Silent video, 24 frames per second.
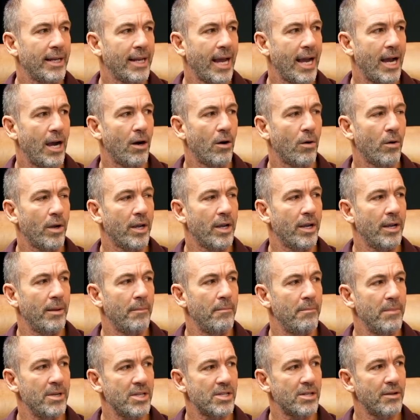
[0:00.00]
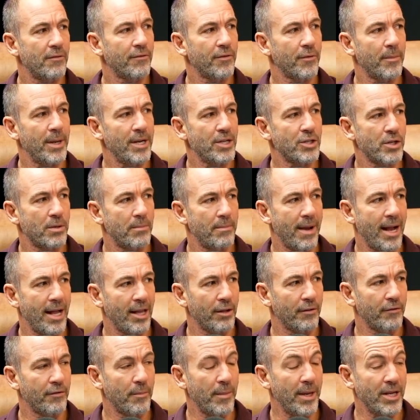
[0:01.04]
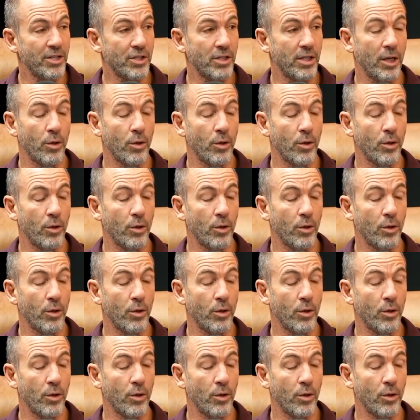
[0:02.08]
how misinformation, malinformation,